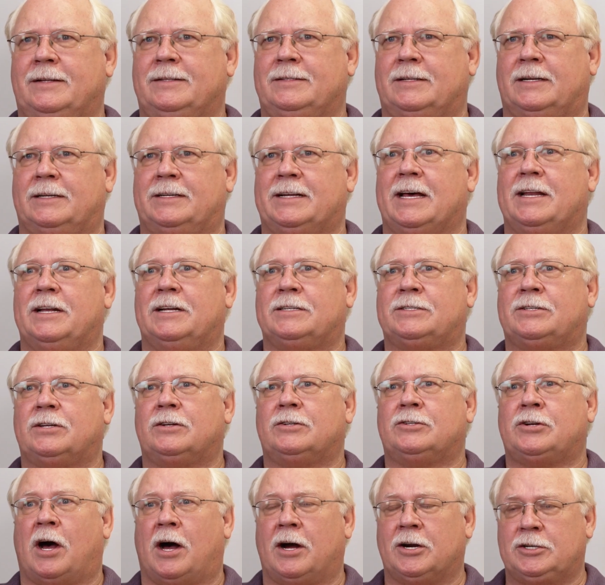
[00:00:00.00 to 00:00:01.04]
The
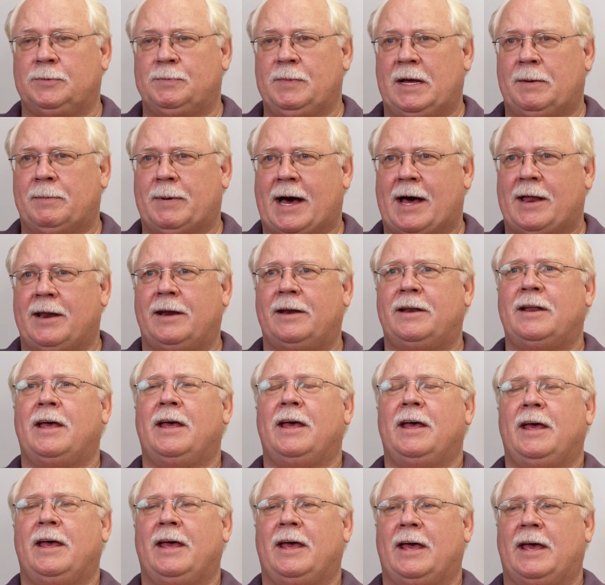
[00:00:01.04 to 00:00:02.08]
dentist talked to me about it,
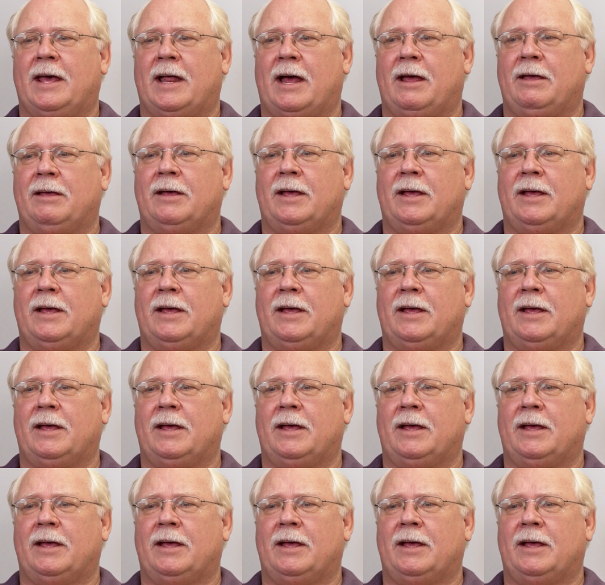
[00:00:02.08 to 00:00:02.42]
and